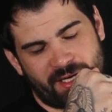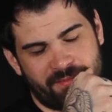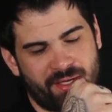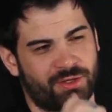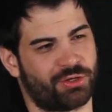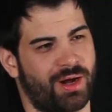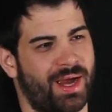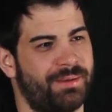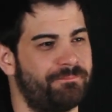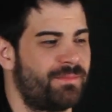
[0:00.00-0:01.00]
I'd make her
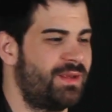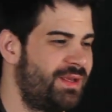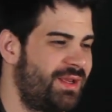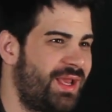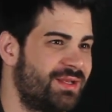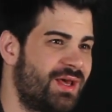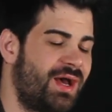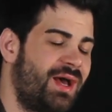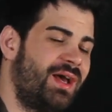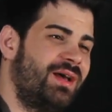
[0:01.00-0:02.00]
cry. And
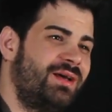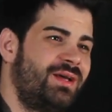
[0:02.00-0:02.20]
I